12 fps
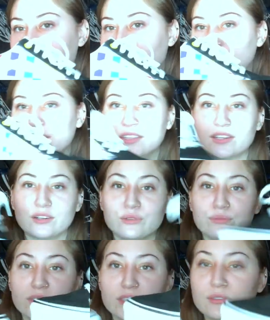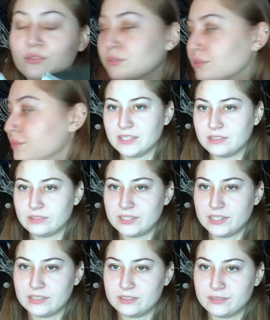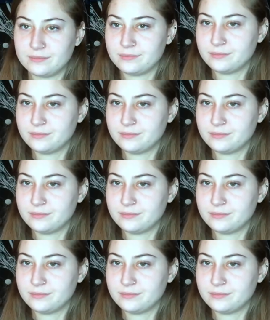I think they are really cool. Use tarot.